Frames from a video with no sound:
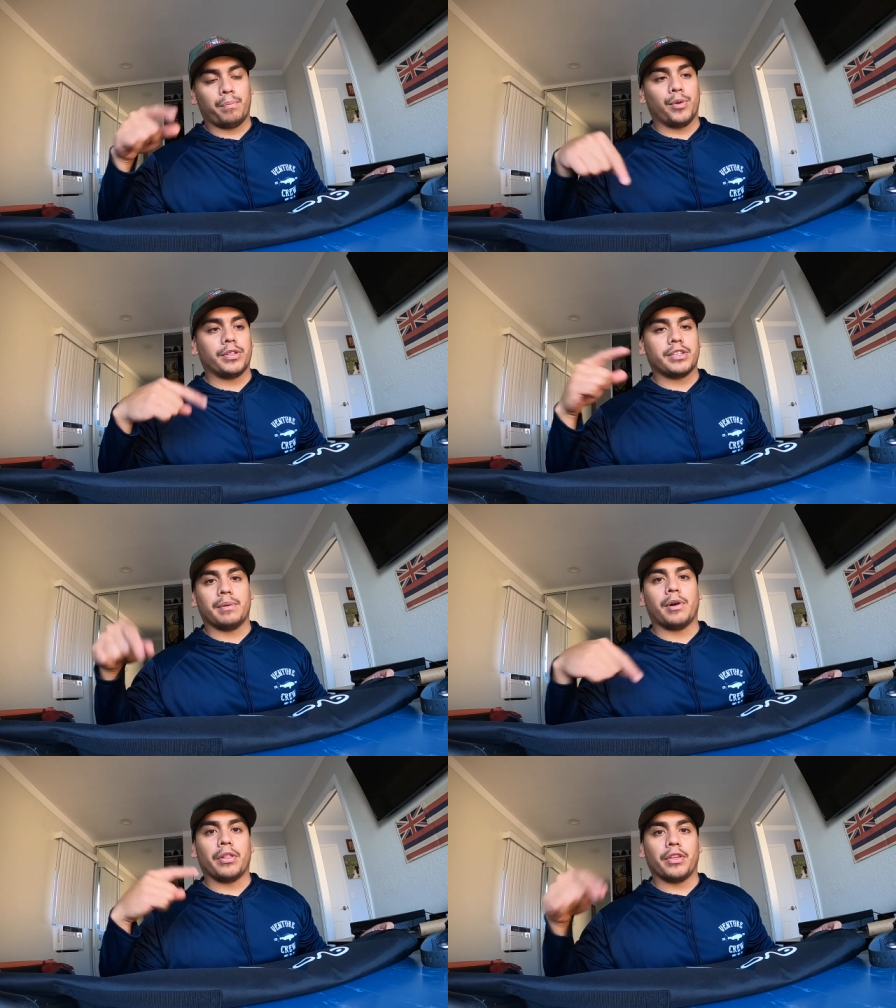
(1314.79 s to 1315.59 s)
put
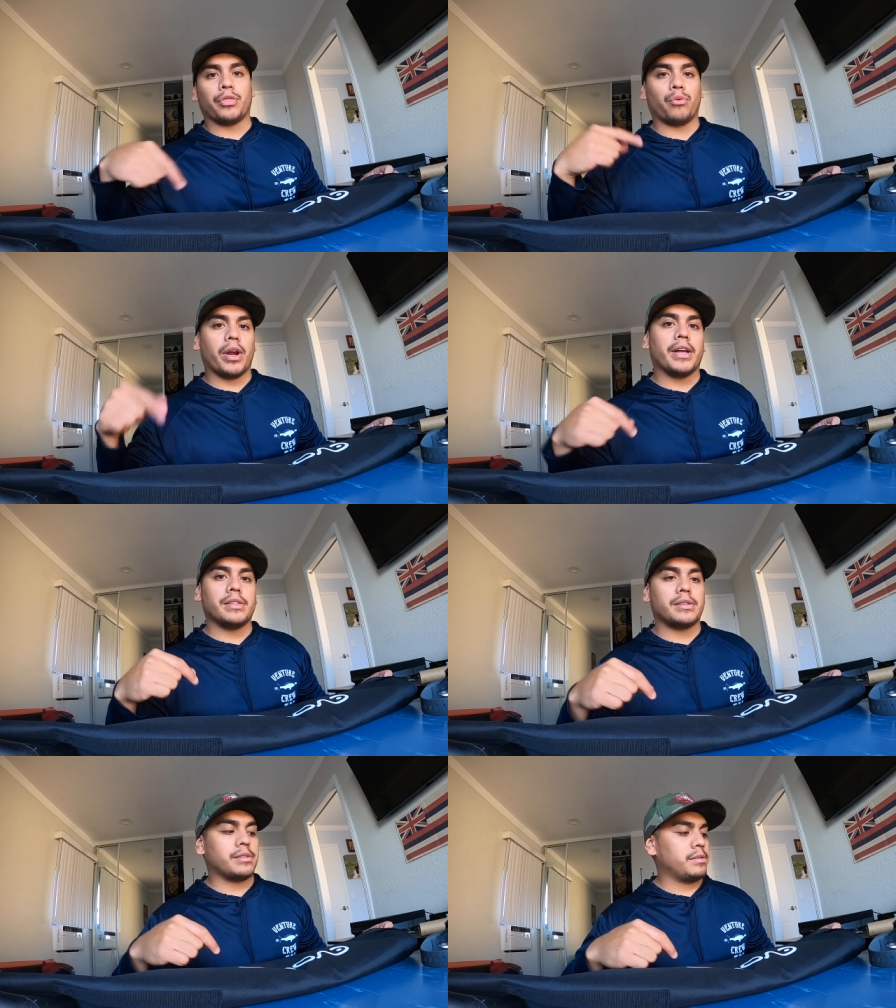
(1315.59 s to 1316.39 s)
some on the
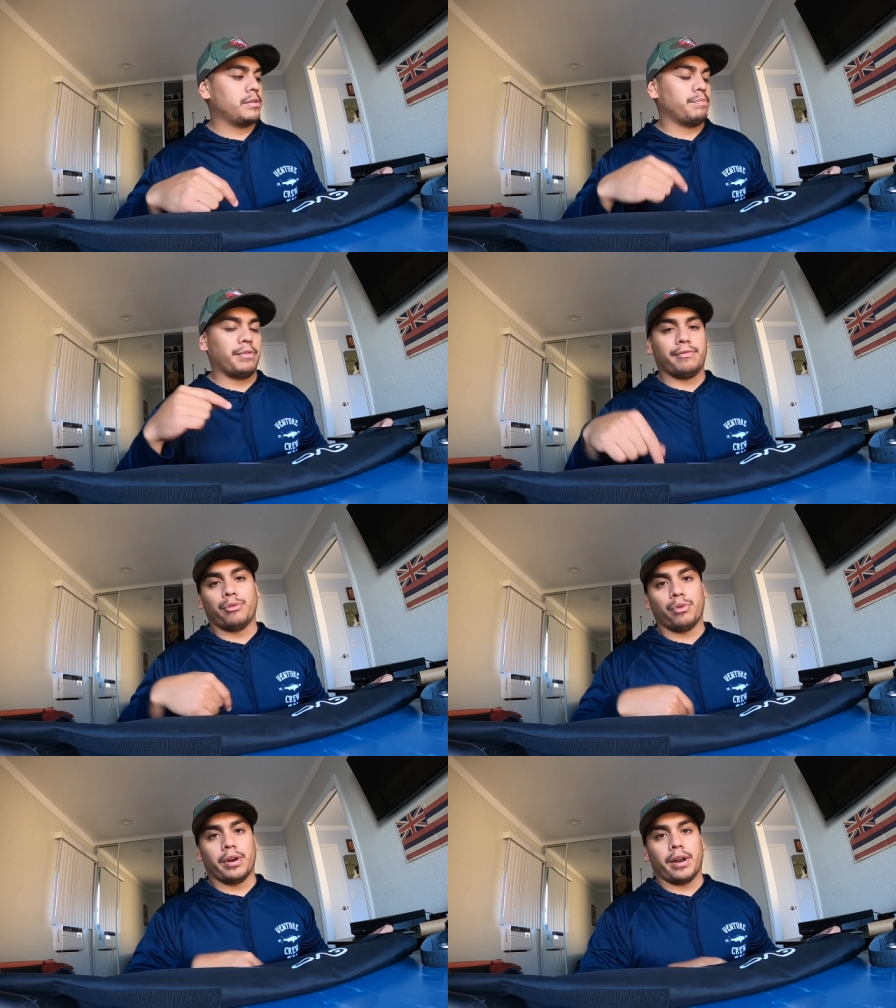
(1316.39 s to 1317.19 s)
threads
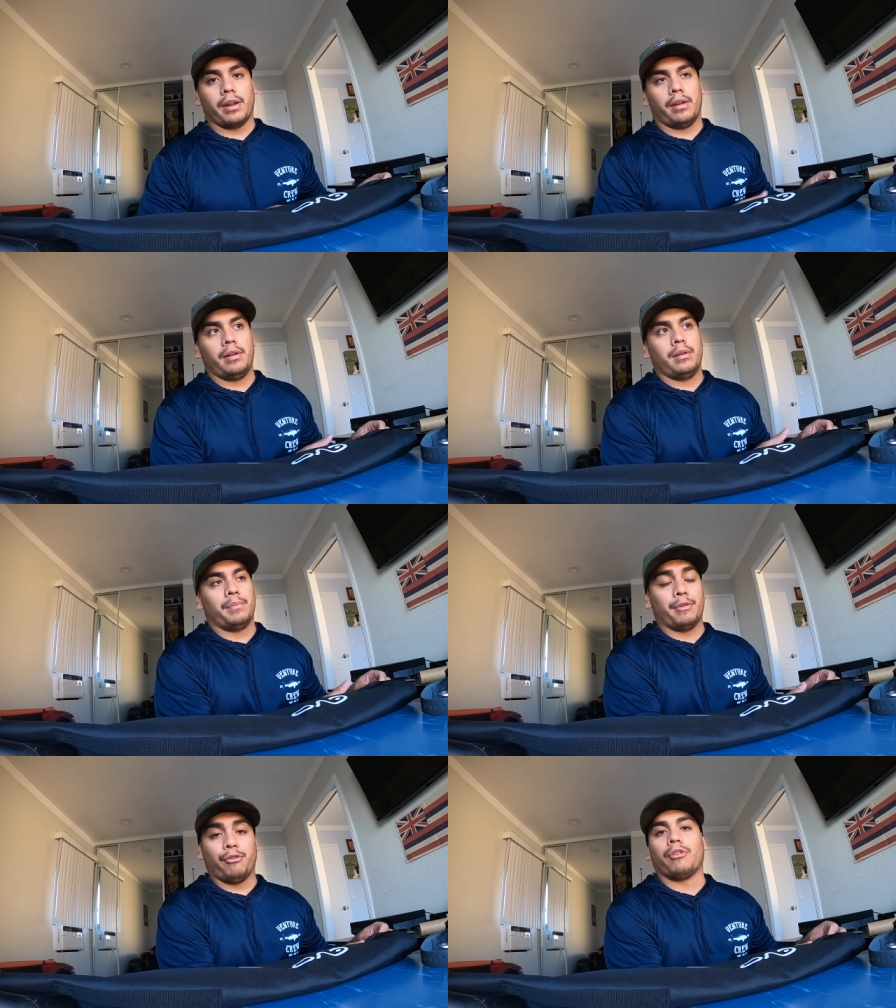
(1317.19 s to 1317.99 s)
before and
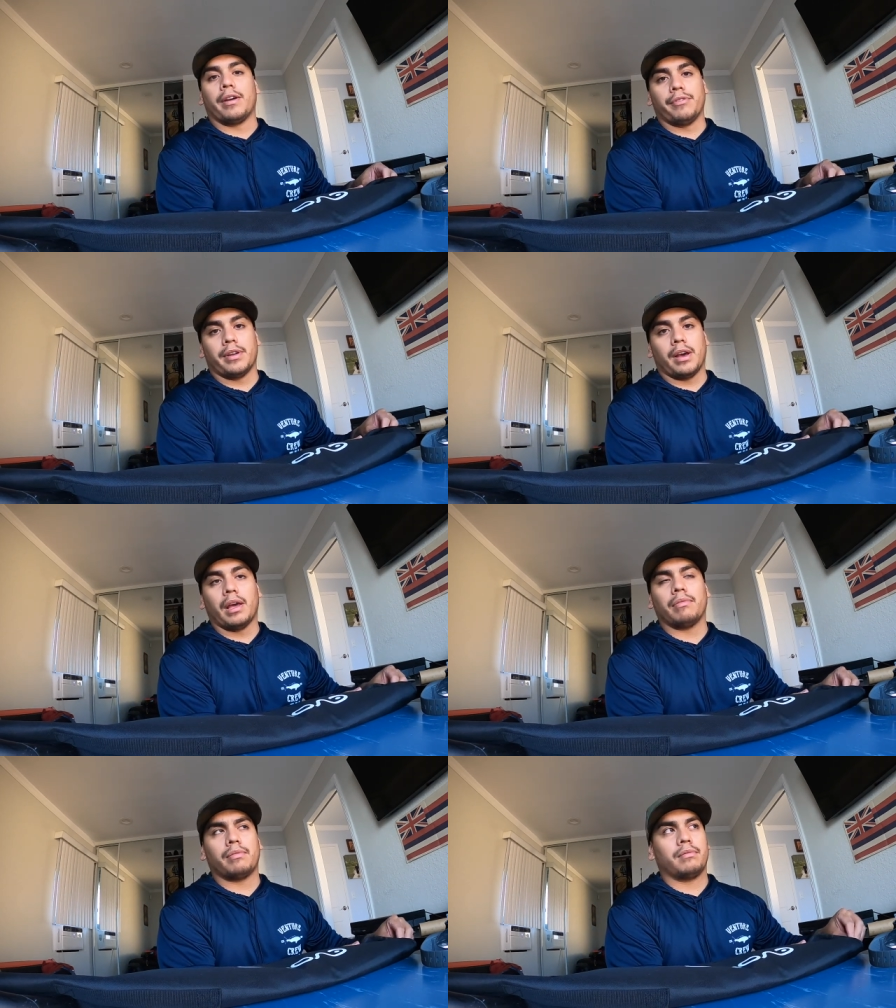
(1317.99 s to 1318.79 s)
before every
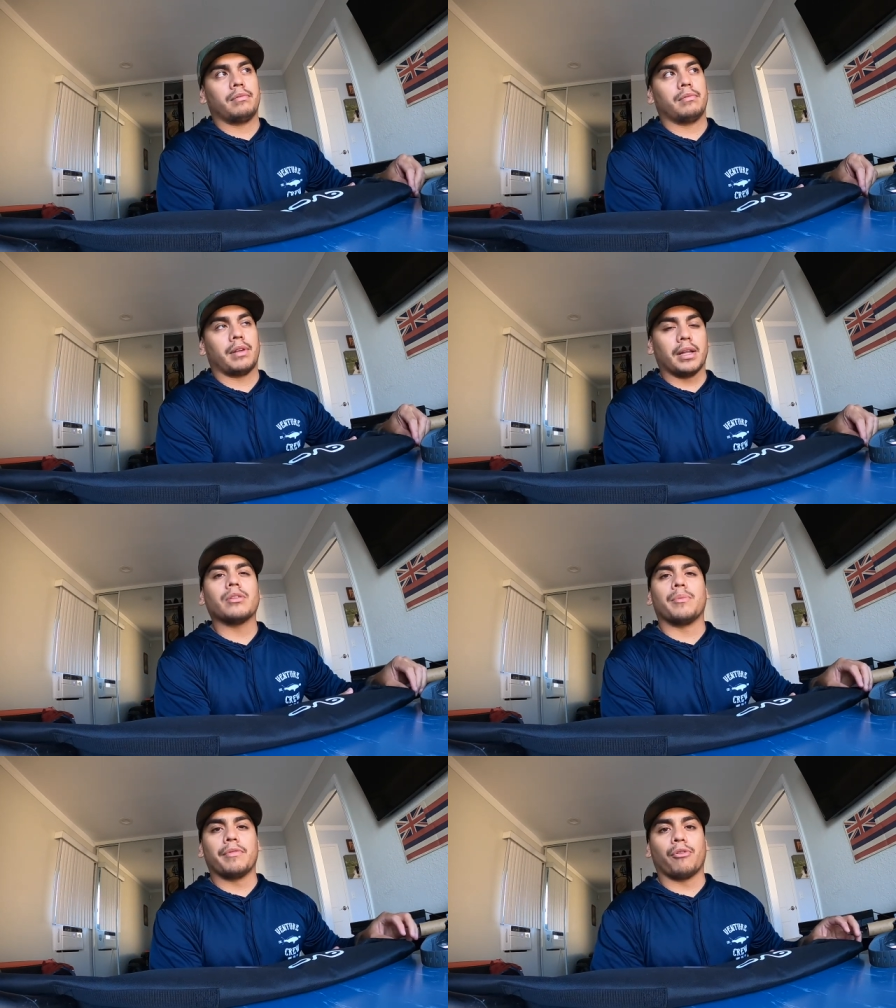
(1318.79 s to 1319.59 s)
dive. Yeah,
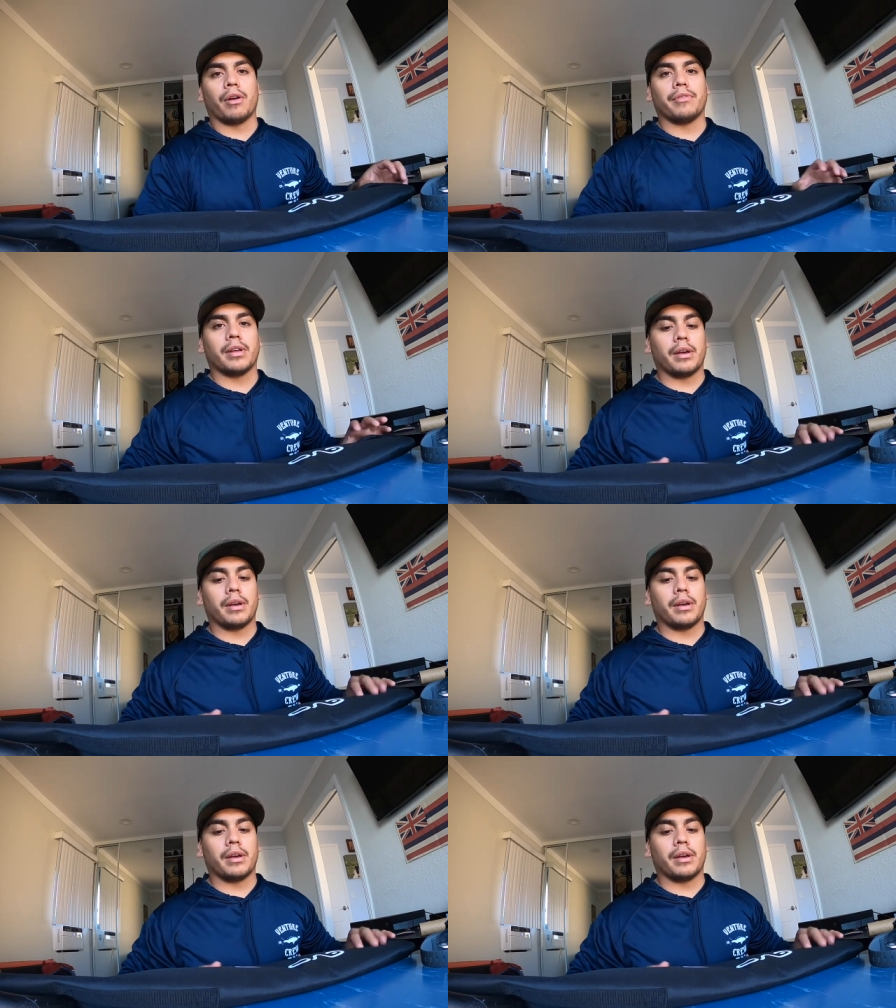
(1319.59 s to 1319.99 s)
do it before every